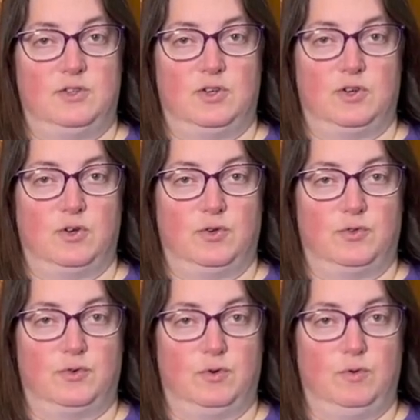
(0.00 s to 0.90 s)
you could go
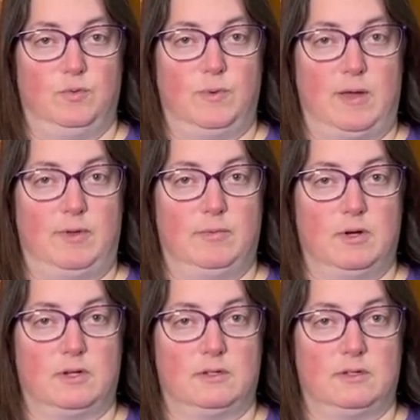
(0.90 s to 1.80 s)
through baby
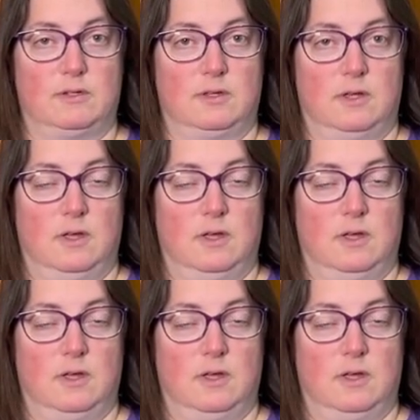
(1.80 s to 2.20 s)
books,